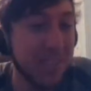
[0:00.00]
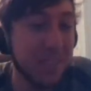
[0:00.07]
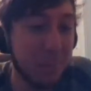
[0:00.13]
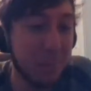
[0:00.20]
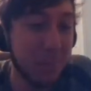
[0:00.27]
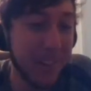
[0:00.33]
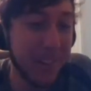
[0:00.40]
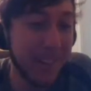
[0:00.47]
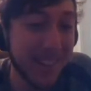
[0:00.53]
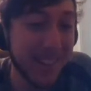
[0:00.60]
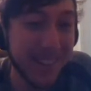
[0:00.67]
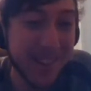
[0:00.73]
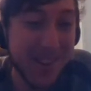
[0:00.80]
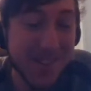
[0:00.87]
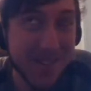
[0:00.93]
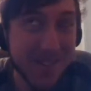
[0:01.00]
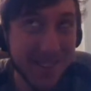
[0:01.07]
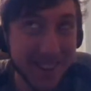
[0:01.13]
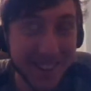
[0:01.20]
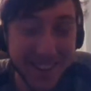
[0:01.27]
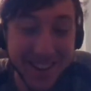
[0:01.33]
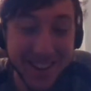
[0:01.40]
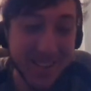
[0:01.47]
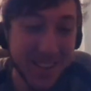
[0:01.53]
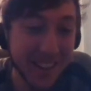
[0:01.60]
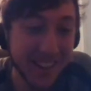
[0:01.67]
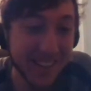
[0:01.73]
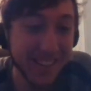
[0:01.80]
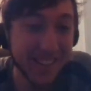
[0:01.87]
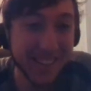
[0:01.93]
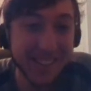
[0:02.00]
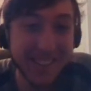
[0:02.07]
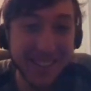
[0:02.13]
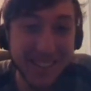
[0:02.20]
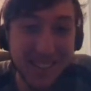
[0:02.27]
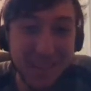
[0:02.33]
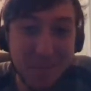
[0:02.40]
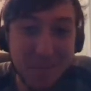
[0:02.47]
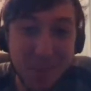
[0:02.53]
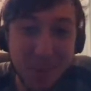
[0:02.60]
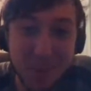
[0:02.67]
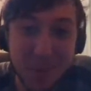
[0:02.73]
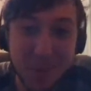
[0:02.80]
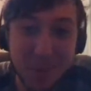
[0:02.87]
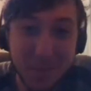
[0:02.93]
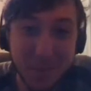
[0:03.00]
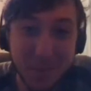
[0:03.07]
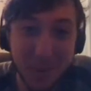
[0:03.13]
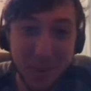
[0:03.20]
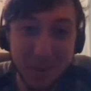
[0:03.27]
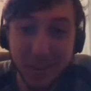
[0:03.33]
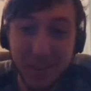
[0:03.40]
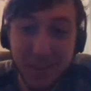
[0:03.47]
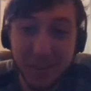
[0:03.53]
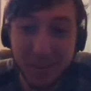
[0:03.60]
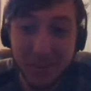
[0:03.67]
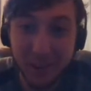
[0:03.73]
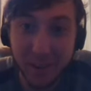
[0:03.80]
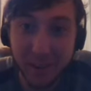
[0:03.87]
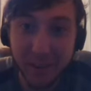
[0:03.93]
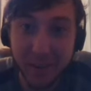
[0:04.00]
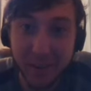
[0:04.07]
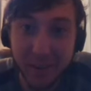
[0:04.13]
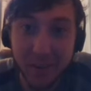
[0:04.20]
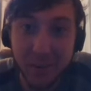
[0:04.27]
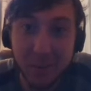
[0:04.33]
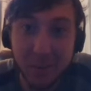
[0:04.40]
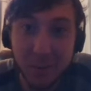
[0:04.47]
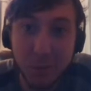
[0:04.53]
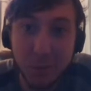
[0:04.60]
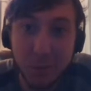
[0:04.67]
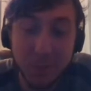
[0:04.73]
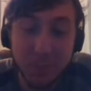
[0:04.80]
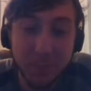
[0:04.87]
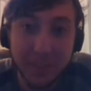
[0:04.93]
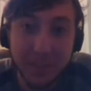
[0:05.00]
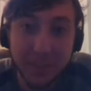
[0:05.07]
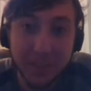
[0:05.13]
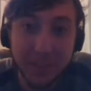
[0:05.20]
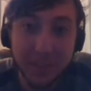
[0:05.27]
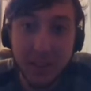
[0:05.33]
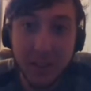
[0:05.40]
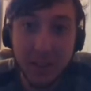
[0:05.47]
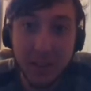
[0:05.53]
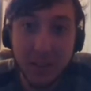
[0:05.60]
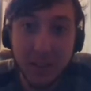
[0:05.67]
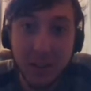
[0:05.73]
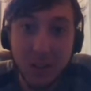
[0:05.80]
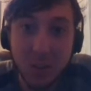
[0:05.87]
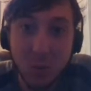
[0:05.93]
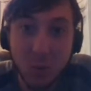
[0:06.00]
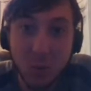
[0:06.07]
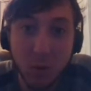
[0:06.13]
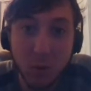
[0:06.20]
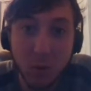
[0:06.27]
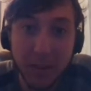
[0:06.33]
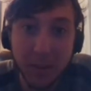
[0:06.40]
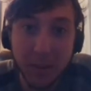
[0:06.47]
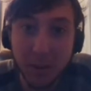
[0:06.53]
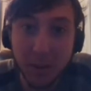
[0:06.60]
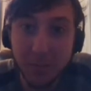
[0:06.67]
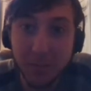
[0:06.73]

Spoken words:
be quirky about it. Or Springwood for others who want to say it wrong.